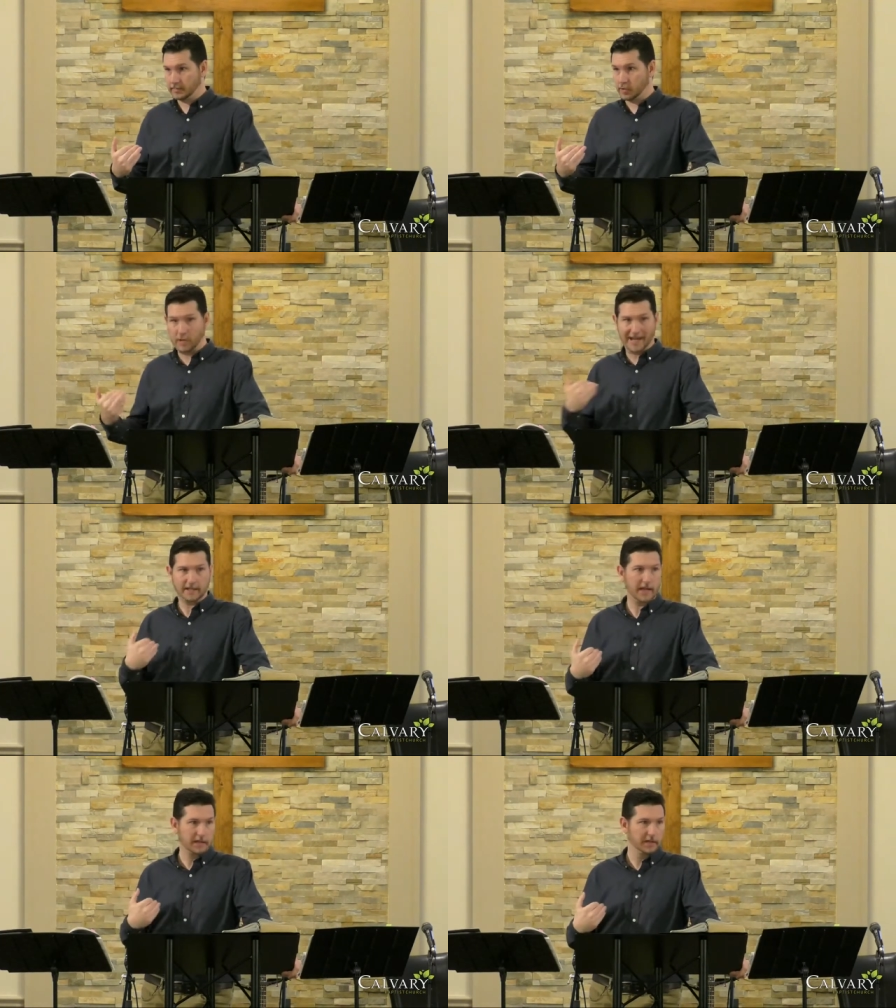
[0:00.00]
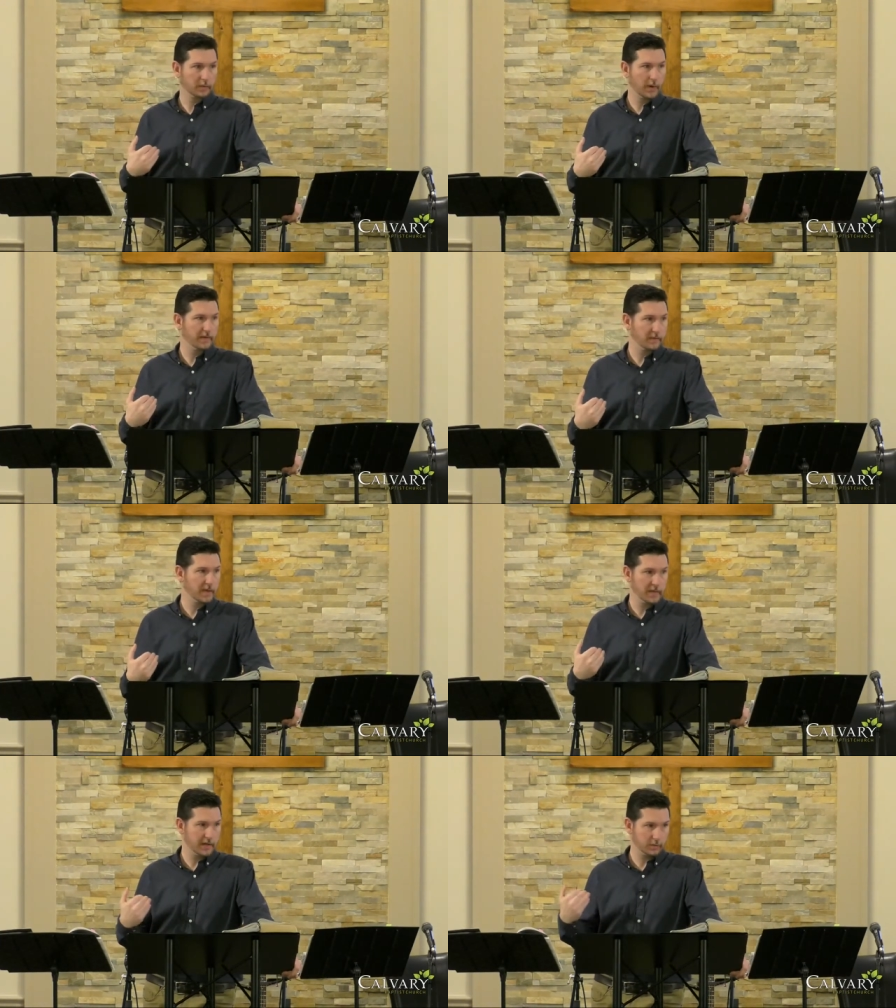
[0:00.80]
You can't take this away from
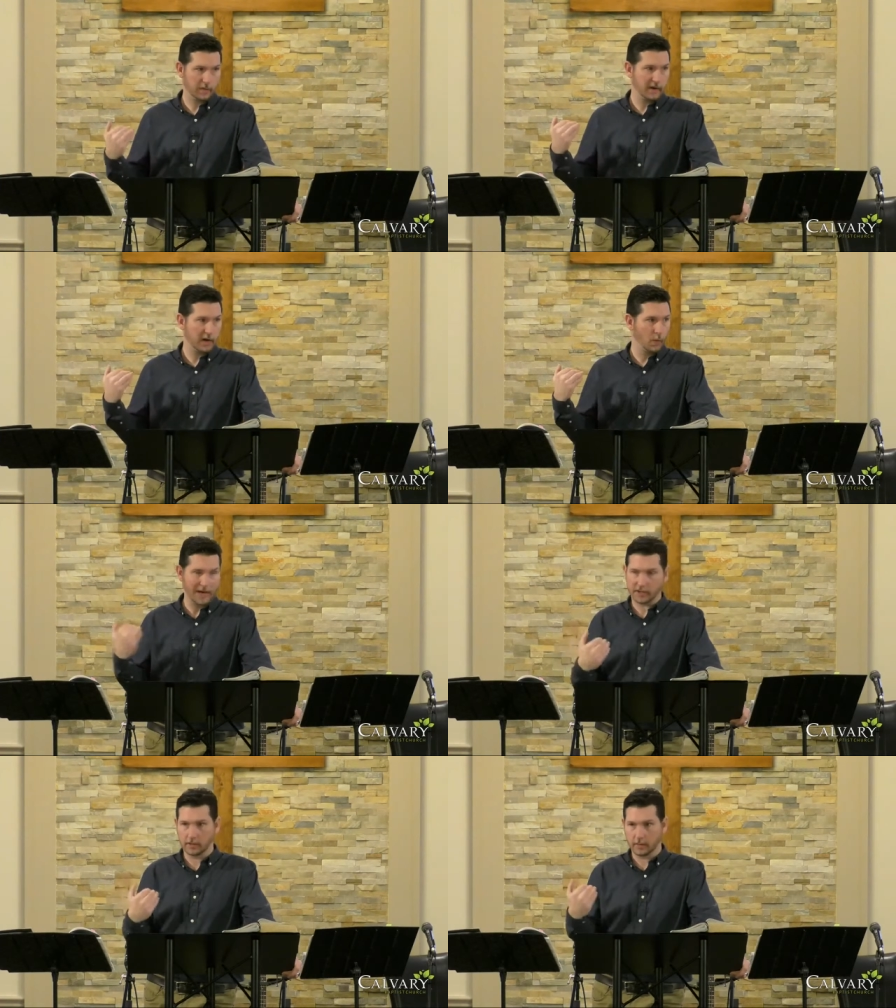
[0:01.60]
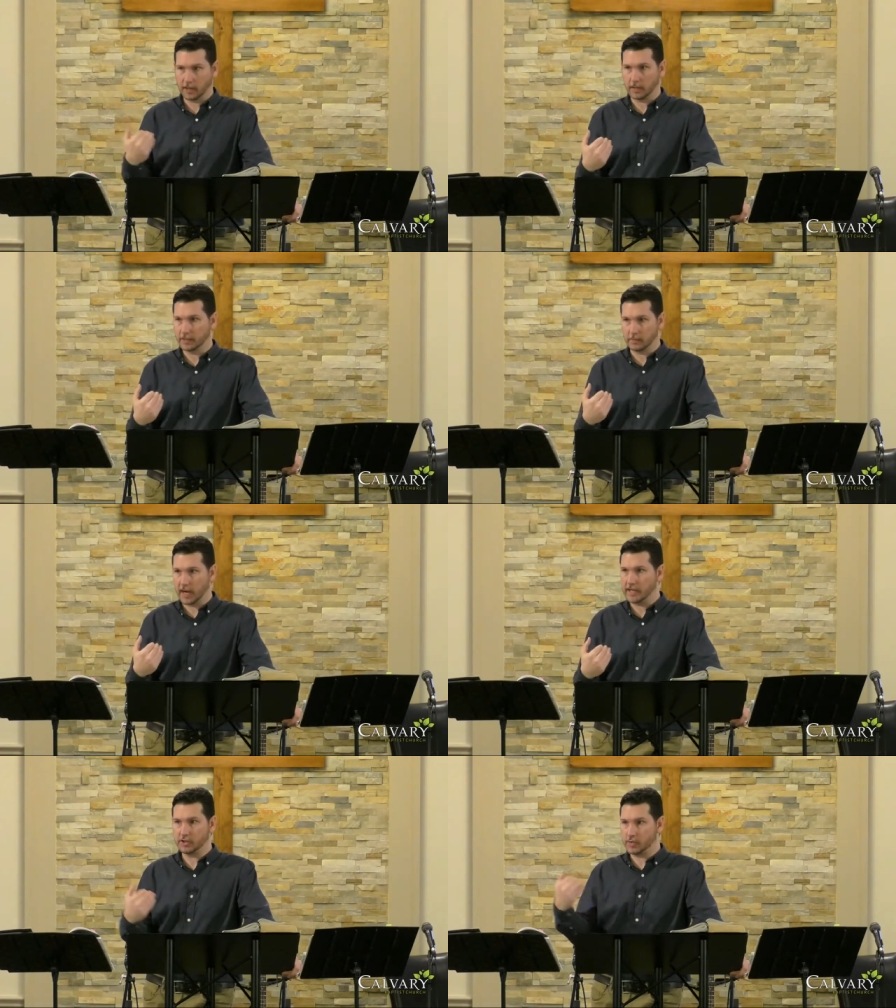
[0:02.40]
me because we're very Western when it comes to
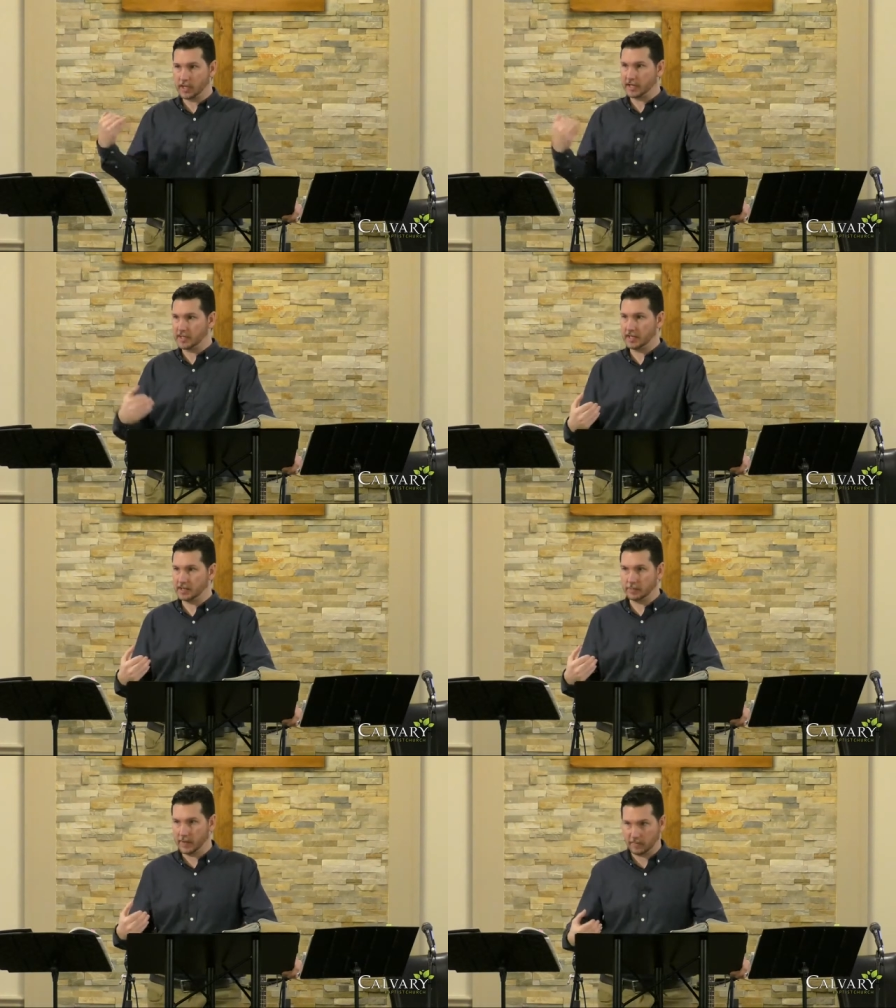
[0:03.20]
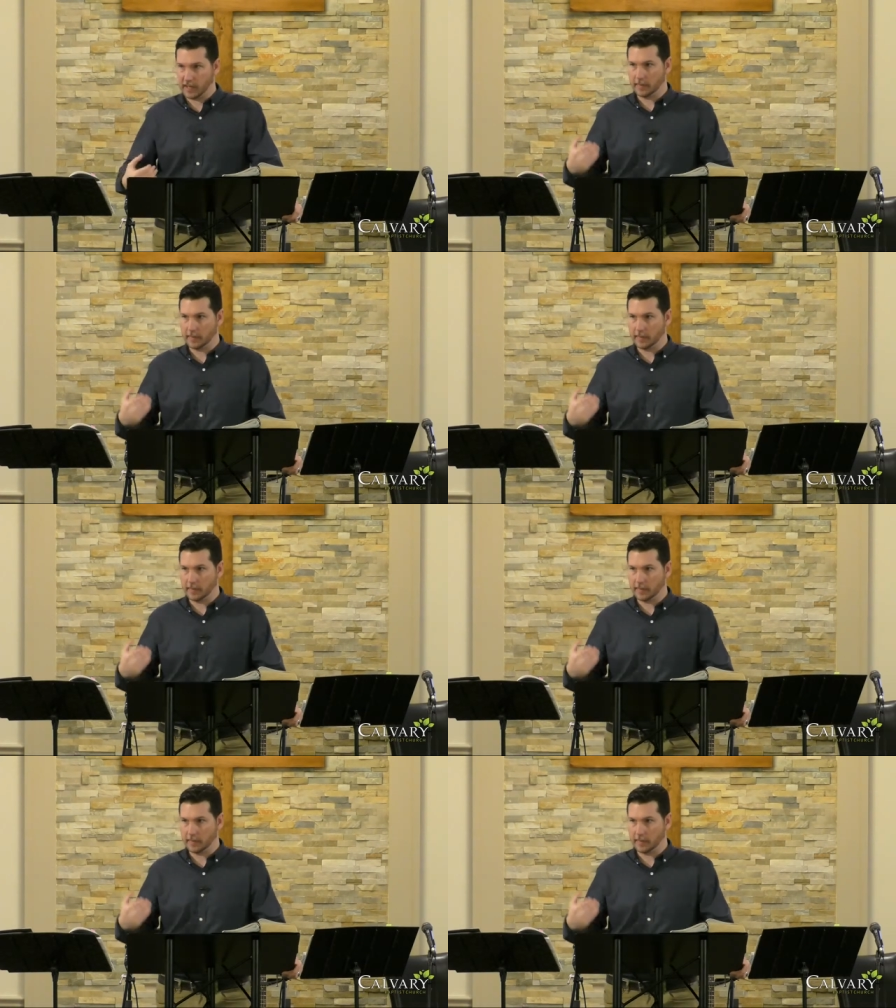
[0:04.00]
rights. You cannot take this away from me.